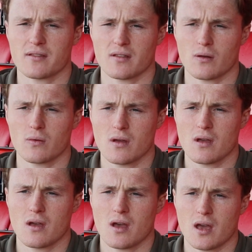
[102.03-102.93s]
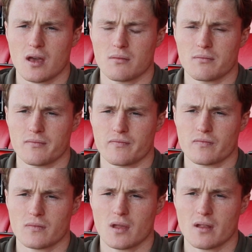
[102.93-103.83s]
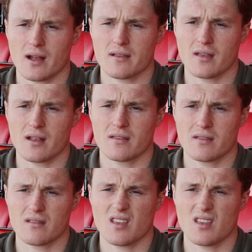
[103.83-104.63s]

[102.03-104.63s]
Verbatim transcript: So, um, in that sense,